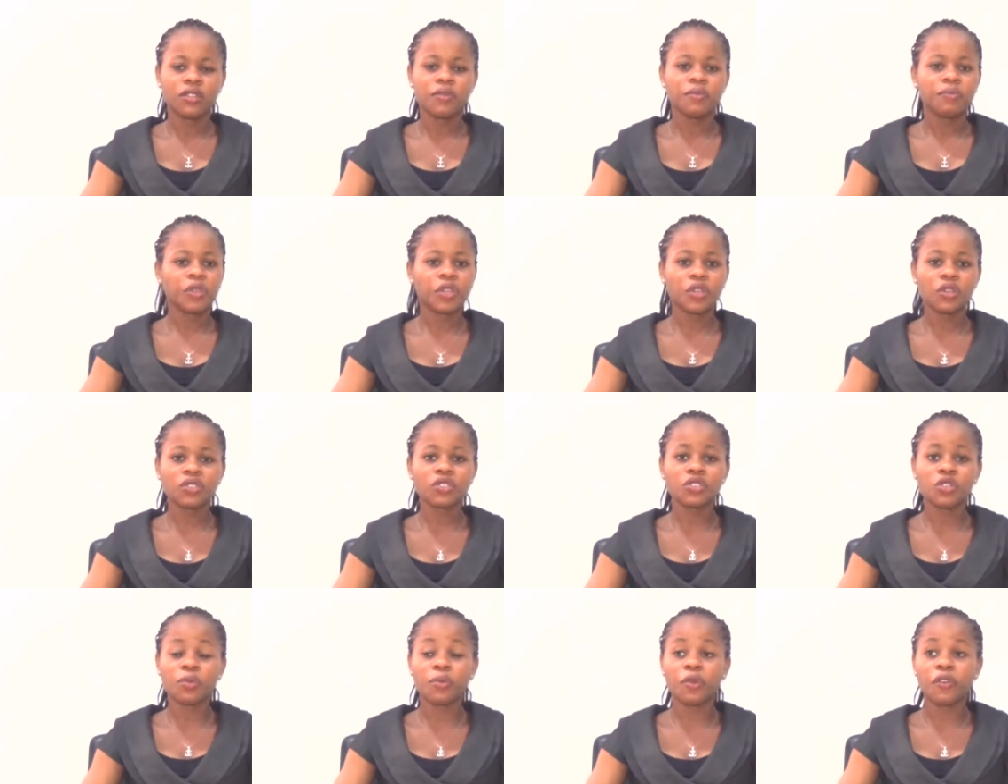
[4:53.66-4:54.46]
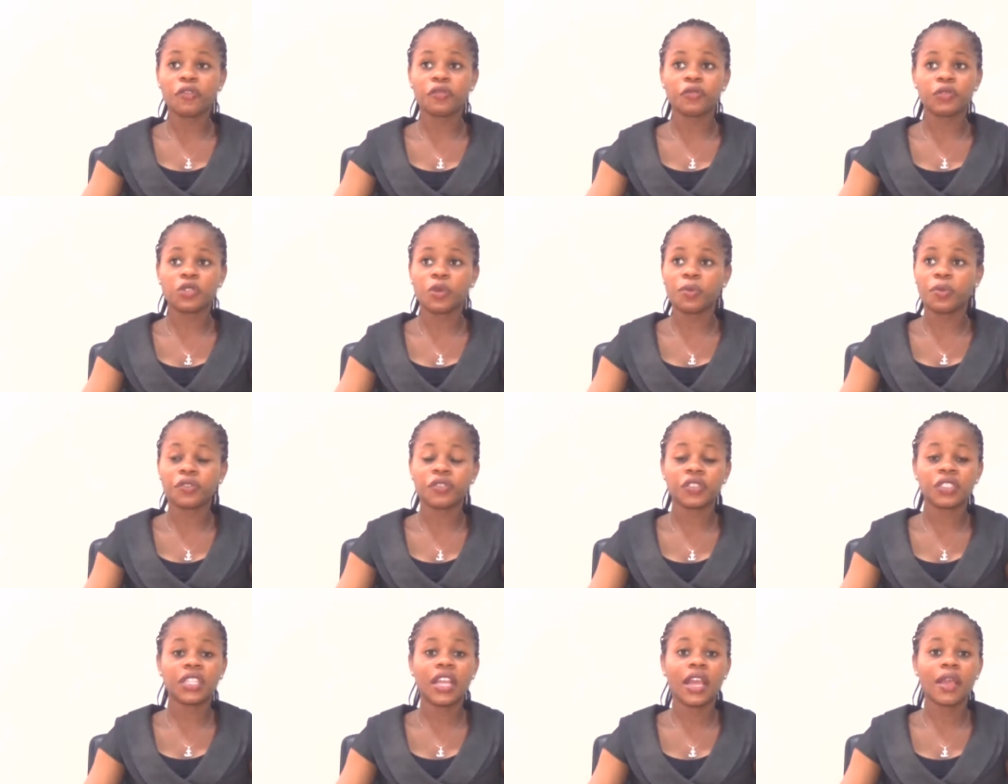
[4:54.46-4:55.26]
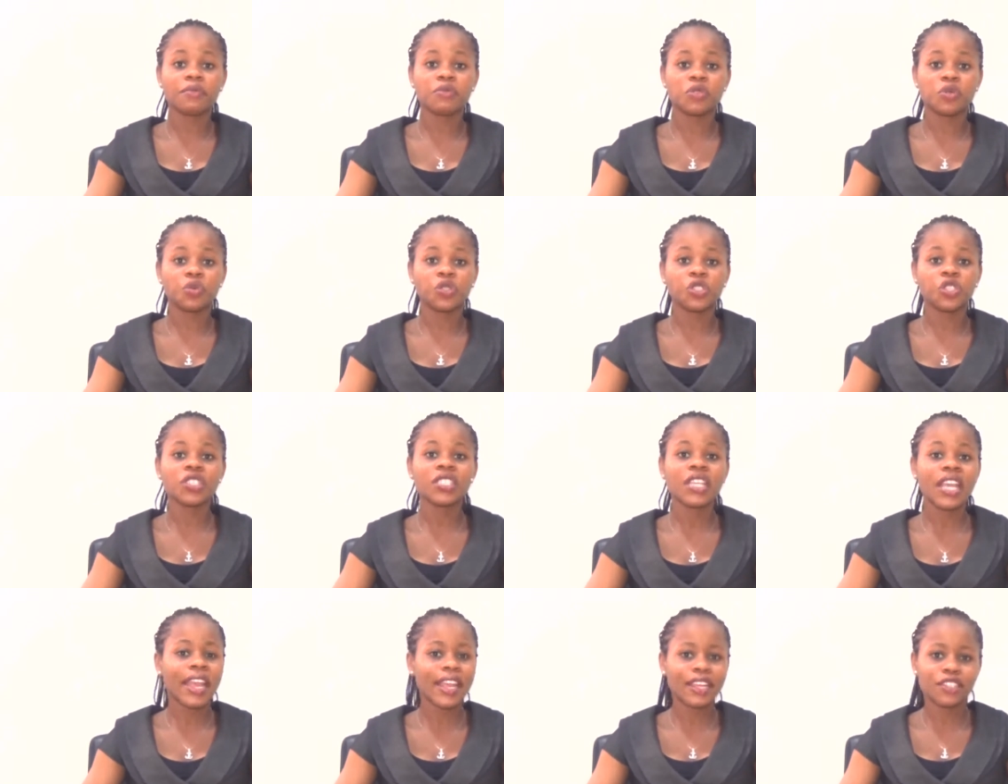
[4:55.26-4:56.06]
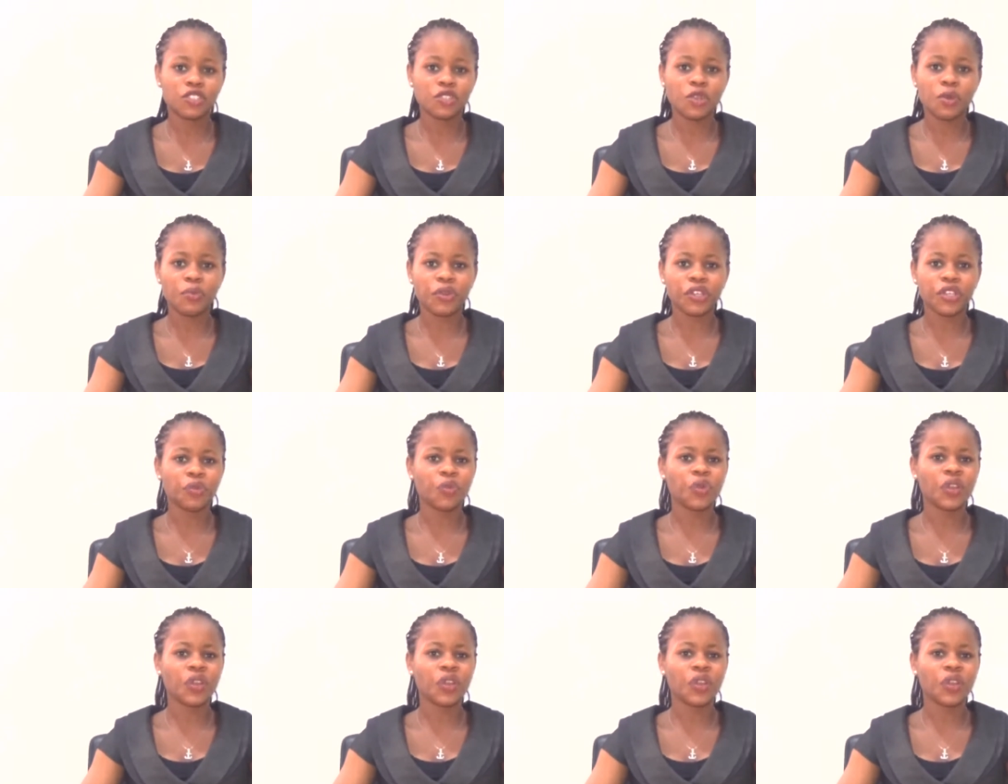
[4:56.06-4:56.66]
Because some of the times we just hate somebody